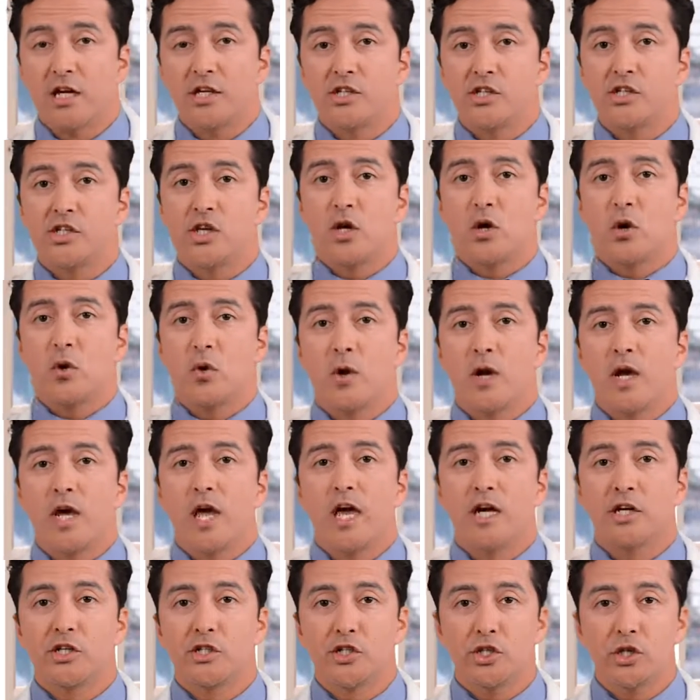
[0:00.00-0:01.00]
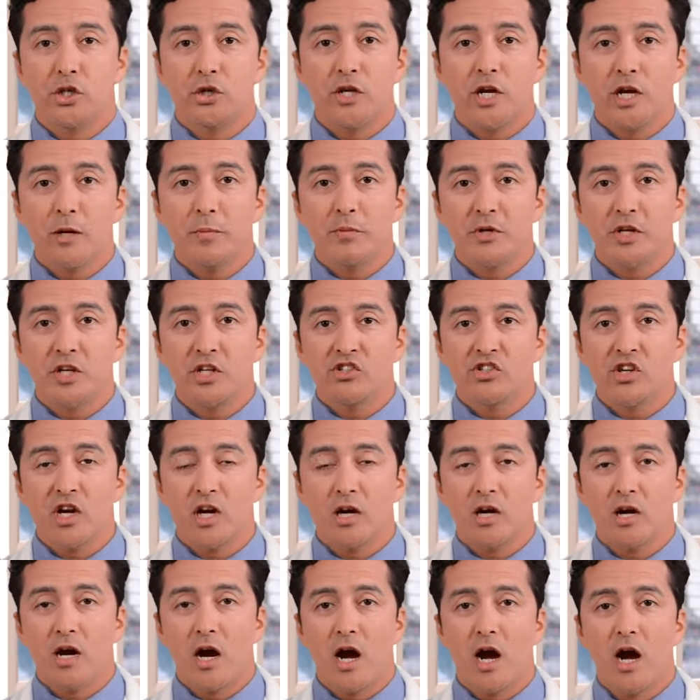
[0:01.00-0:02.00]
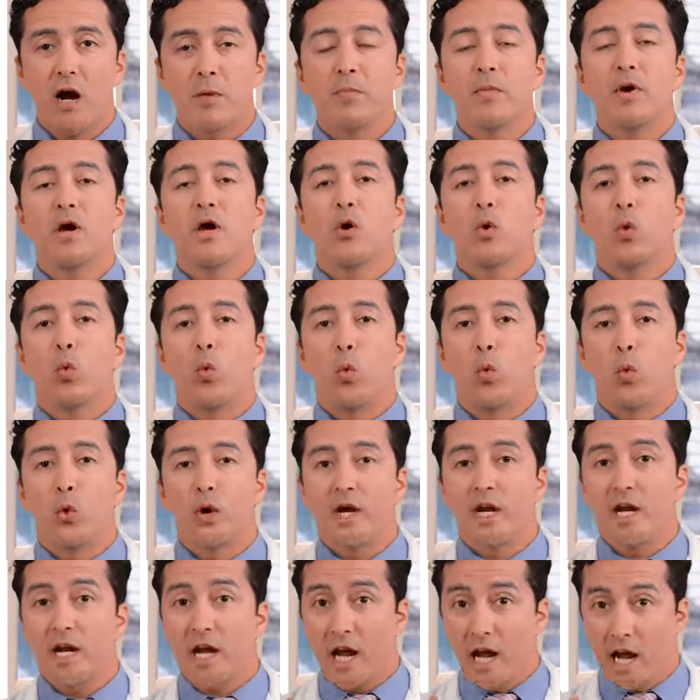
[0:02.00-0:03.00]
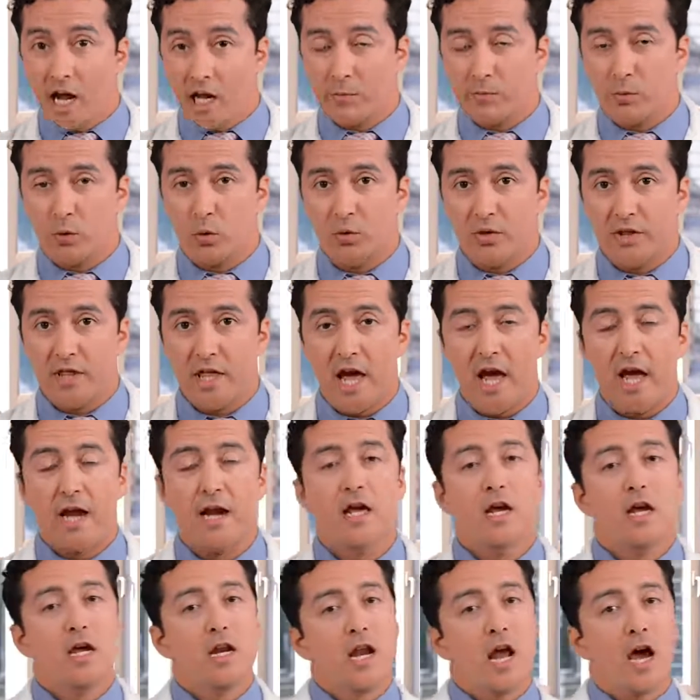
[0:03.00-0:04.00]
So at sugarmds.com, we help you with that.